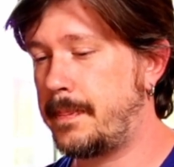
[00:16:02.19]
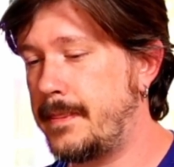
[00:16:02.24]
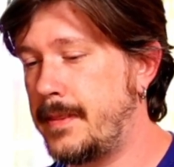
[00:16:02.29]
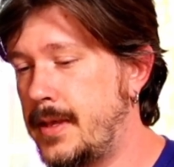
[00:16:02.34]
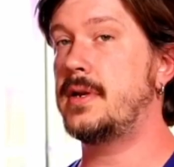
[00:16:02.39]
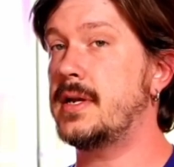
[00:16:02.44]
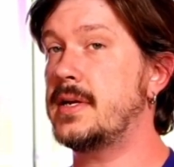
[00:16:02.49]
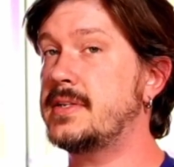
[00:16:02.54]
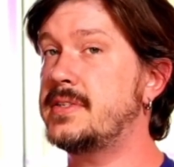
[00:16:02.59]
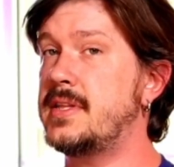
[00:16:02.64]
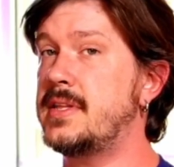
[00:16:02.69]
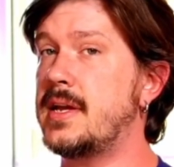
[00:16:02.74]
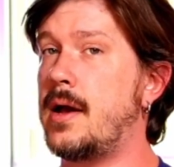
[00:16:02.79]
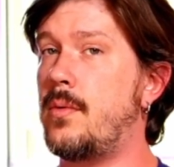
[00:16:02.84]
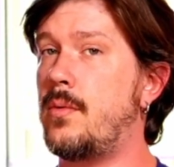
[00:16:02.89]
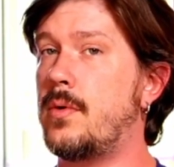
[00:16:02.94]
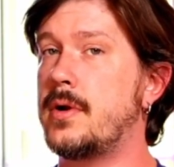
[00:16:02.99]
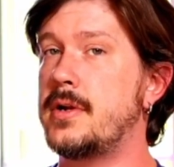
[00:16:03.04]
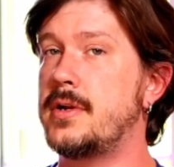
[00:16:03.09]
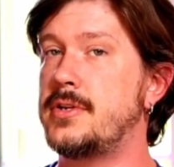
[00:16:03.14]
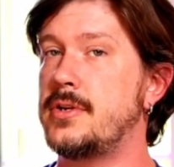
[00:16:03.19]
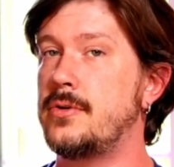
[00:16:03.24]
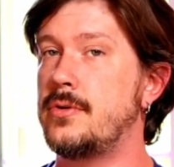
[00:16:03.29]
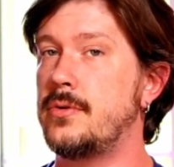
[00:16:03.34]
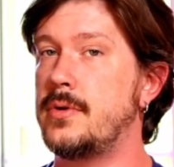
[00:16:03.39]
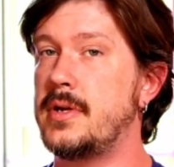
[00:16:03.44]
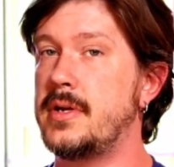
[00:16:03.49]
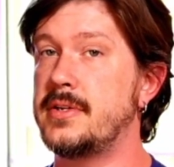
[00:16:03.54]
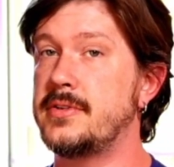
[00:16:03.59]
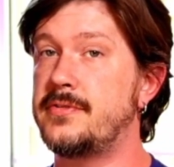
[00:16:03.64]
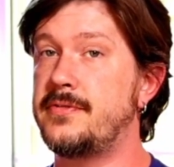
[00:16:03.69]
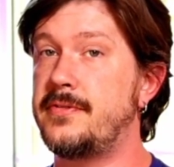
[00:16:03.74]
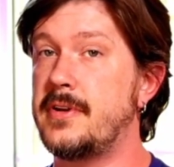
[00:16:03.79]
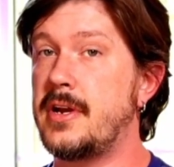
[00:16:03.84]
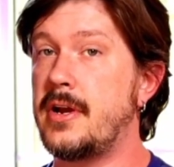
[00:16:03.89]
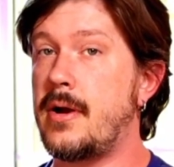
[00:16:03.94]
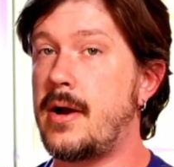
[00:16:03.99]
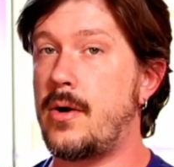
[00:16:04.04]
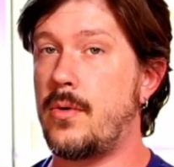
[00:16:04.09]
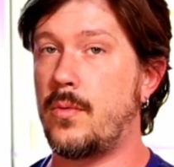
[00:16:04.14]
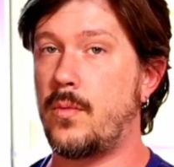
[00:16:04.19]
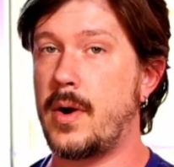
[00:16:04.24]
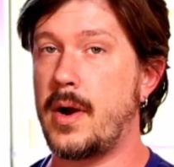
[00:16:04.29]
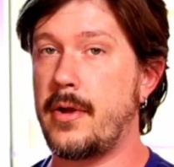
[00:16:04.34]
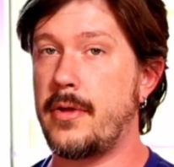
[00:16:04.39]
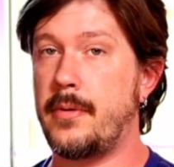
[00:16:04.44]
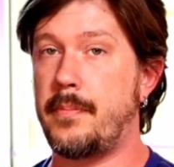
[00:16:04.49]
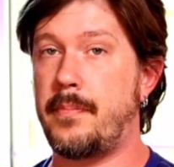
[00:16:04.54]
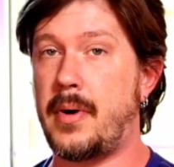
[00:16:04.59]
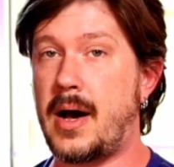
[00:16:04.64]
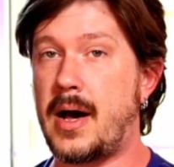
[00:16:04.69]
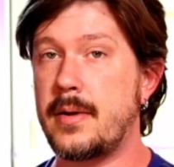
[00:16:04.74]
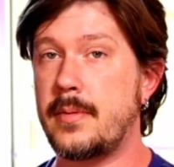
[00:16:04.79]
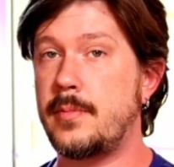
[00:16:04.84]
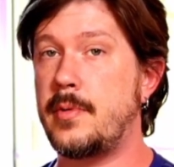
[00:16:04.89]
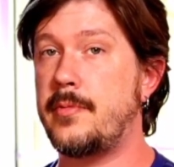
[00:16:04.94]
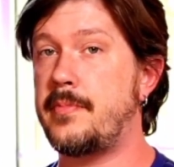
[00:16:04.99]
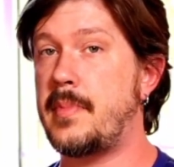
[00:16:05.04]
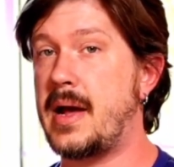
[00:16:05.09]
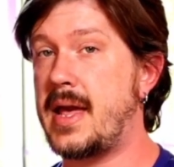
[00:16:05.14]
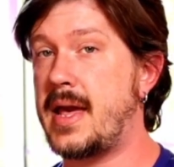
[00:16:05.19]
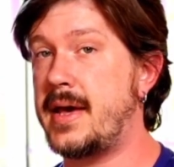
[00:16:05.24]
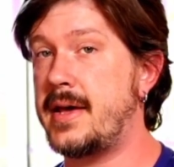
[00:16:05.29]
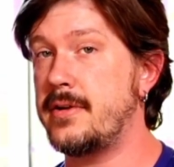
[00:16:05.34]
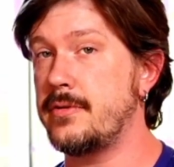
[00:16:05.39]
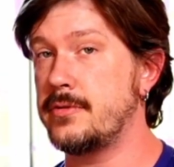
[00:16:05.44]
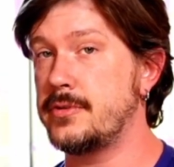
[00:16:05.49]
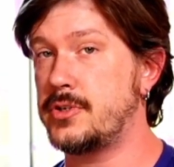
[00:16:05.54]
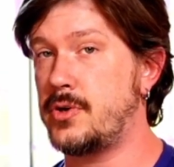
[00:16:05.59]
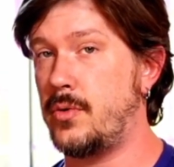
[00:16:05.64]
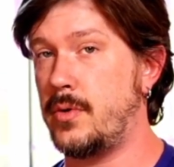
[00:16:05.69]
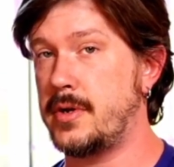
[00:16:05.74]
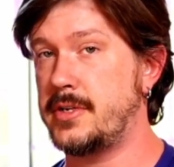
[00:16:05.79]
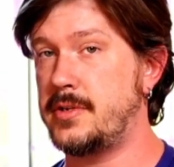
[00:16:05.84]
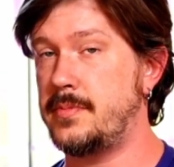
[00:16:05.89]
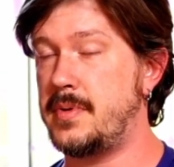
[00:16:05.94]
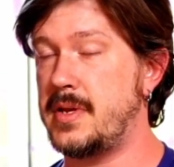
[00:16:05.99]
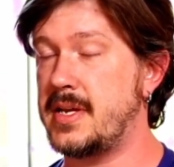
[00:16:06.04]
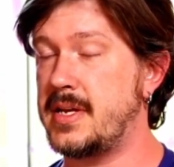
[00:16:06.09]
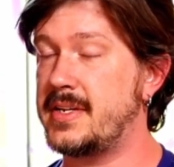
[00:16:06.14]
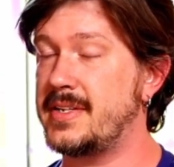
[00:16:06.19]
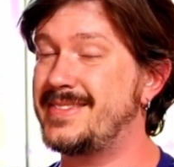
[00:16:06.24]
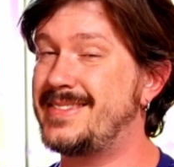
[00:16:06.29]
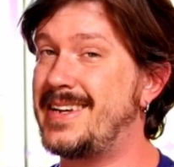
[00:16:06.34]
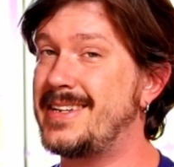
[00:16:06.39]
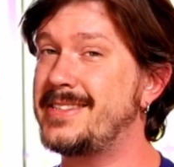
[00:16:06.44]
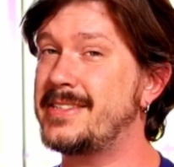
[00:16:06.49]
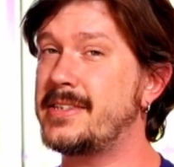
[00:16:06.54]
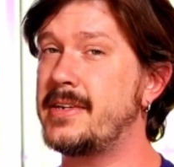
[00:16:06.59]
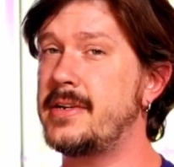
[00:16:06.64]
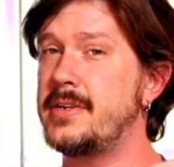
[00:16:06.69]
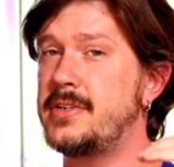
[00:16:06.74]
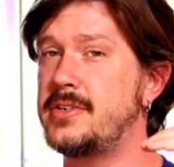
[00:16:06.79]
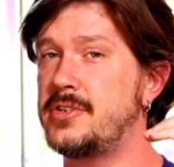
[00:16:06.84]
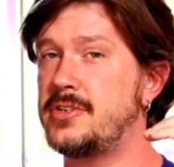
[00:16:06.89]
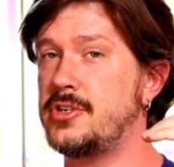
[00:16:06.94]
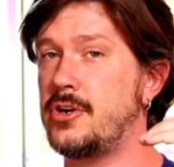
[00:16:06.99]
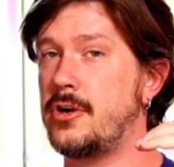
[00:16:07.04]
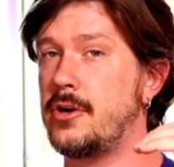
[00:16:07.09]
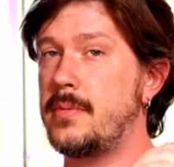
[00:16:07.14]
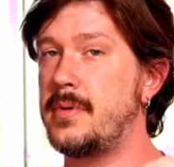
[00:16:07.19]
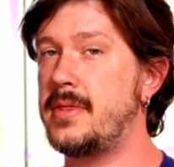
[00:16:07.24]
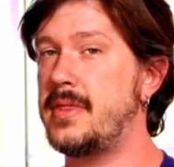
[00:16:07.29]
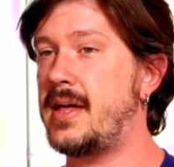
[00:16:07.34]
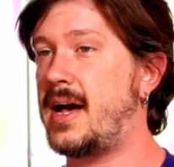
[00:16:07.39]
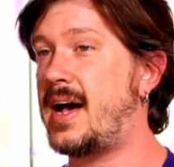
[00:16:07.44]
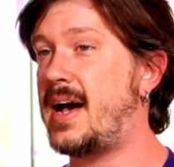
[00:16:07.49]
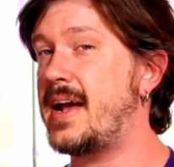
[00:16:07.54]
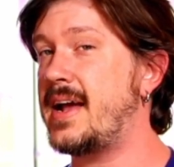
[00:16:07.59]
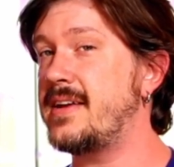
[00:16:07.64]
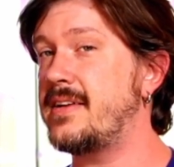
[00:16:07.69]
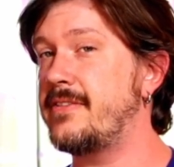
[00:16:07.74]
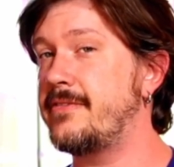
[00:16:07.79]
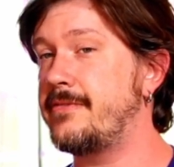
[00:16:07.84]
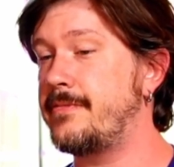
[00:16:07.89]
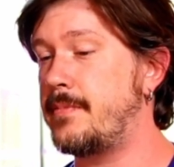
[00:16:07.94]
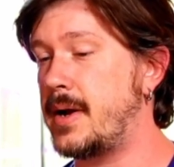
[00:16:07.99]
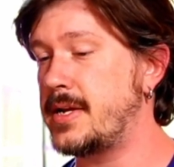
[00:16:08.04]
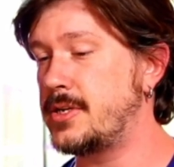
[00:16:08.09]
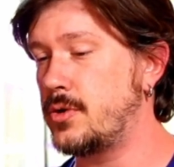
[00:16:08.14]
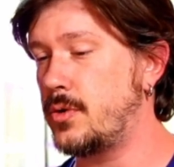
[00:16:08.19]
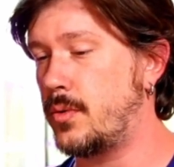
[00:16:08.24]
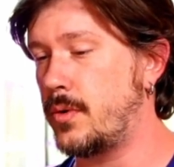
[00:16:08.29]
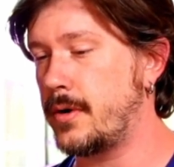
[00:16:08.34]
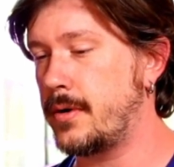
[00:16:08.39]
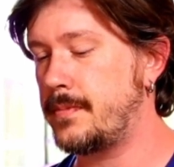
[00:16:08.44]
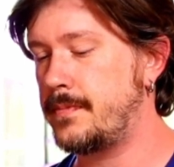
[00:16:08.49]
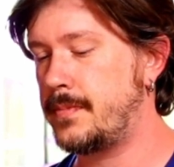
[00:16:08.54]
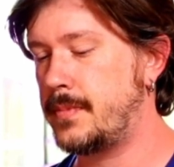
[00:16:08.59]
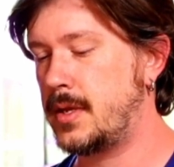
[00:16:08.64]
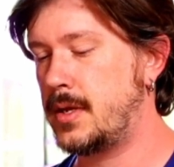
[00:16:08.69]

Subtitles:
The next thing I want to do is figure out where the bottom of my header is going to be, because that's going to determine the height of my door.